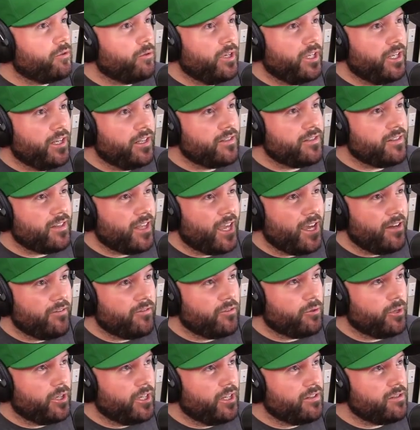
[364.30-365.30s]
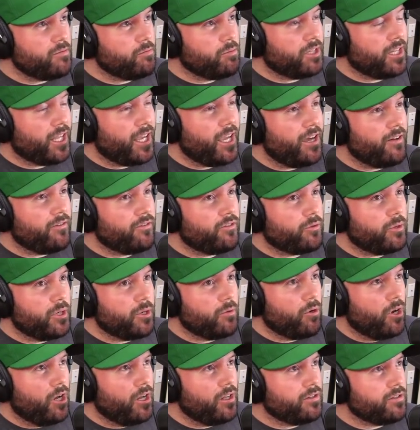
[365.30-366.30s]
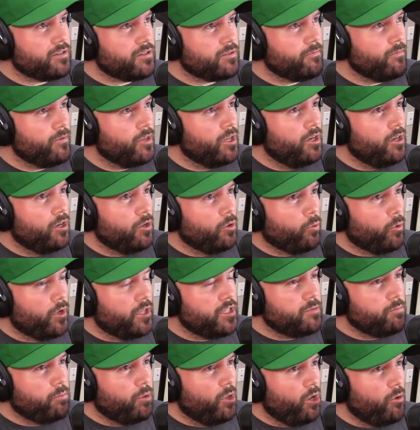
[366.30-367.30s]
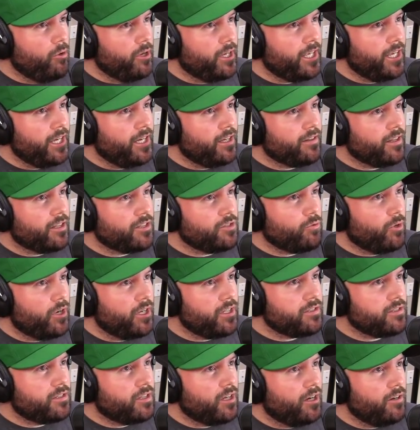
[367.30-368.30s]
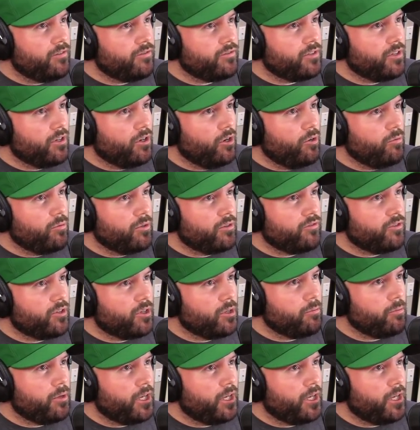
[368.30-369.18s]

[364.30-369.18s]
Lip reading: three hits. They have three hits, but they have three runs. Wind's blowing in. That's why it's tough to homer for a